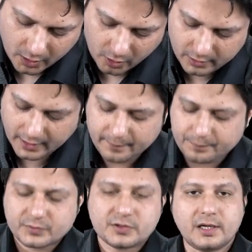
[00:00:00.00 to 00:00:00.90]
All right,
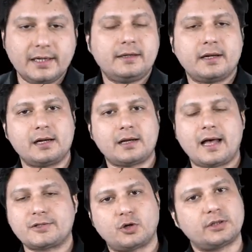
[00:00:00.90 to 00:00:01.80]
cylindrical
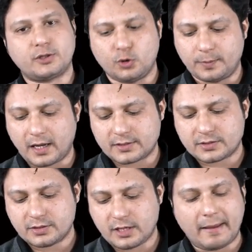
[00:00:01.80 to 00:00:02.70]
cast or the tube
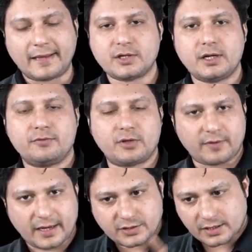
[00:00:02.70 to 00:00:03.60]
cast. Imagine if the
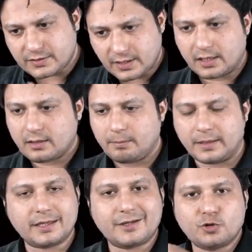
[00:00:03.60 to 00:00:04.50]
fracture is there,
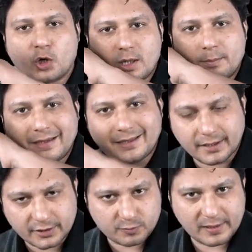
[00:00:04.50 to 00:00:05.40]
but it is not completely
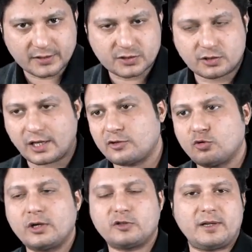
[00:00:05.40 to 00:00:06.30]
displaced. There is
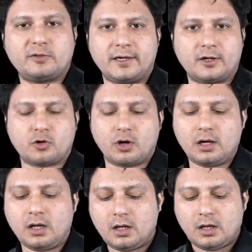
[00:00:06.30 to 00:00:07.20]
no displacement at all.
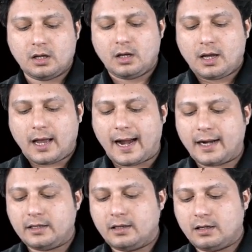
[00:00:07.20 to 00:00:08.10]

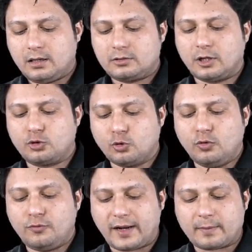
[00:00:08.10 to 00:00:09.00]
And the
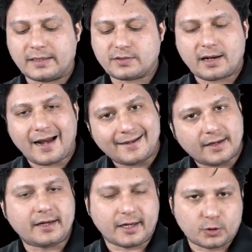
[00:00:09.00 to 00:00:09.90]
two fragments are
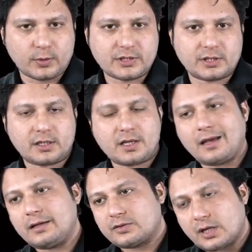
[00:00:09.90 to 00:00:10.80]
attrited to each other. They
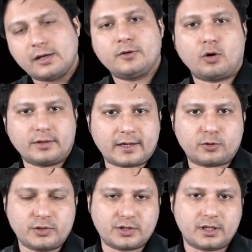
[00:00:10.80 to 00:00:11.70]
are still in contact
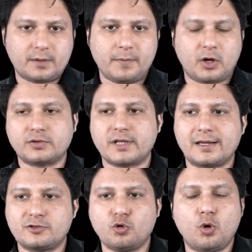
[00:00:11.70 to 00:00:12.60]
to each other because there
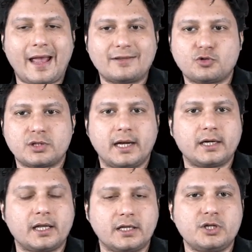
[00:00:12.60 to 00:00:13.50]
is no
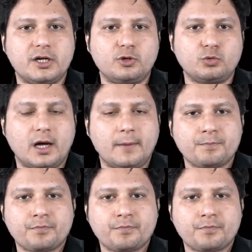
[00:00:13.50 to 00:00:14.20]
associated injury to the